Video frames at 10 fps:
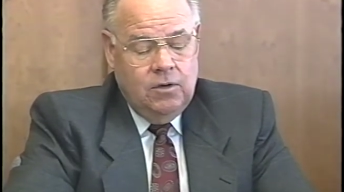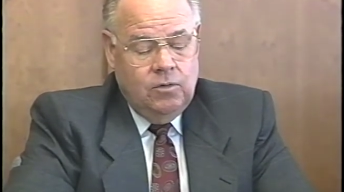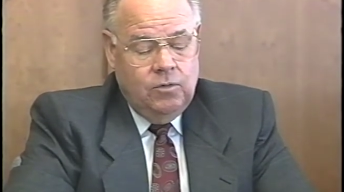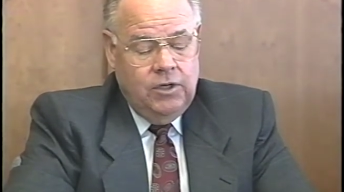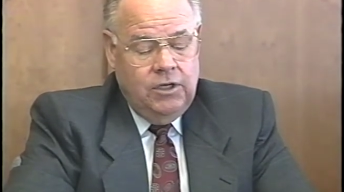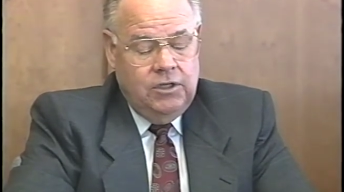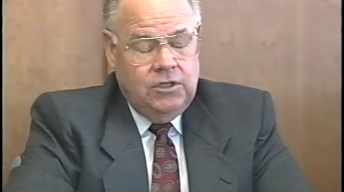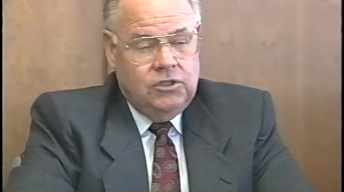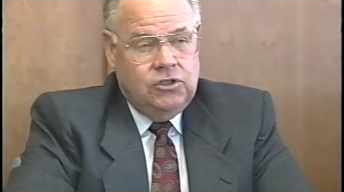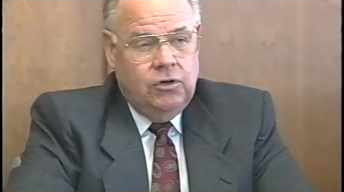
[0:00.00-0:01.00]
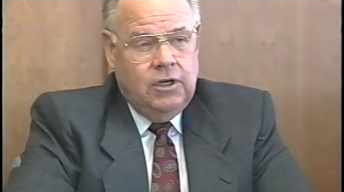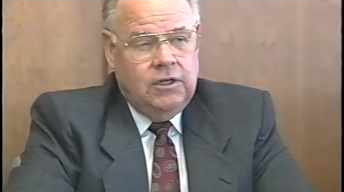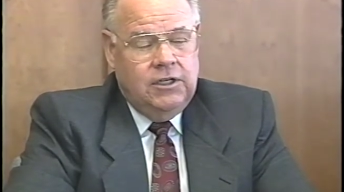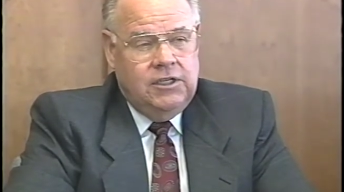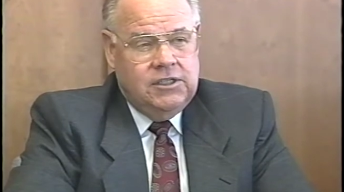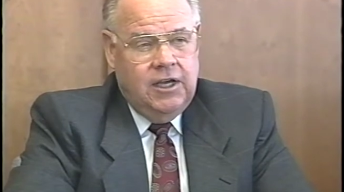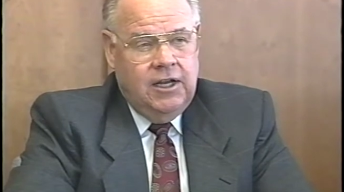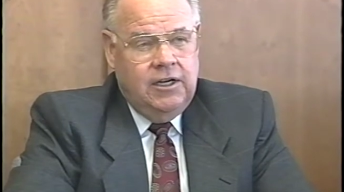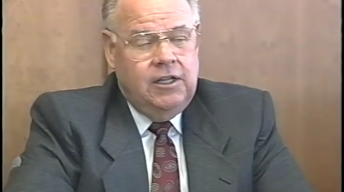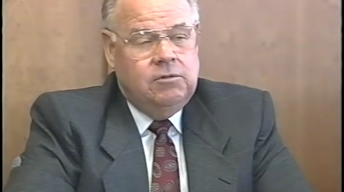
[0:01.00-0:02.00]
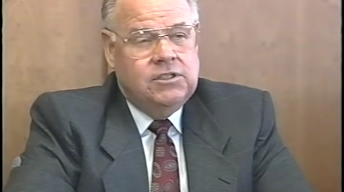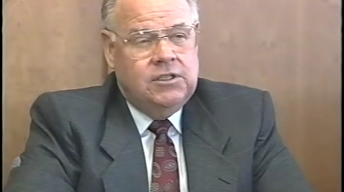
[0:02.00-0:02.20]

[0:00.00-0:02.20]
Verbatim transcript: We jointly decided it was